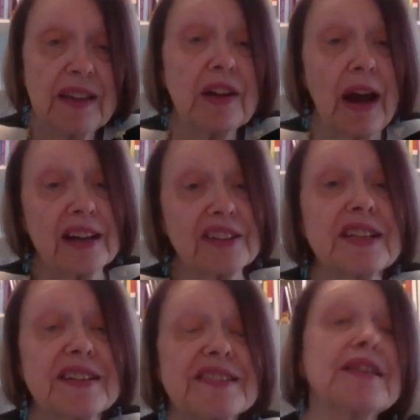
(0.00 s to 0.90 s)
There
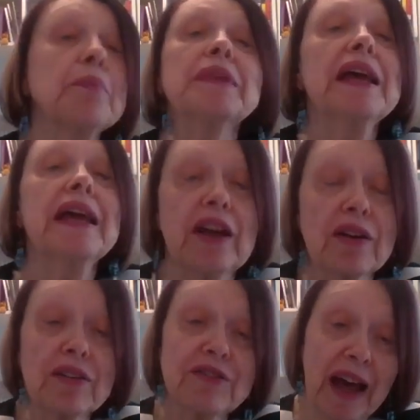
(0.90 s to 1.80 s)
actually is something
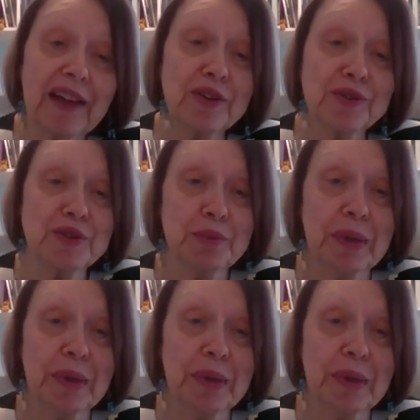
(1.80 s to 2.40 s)
here of value to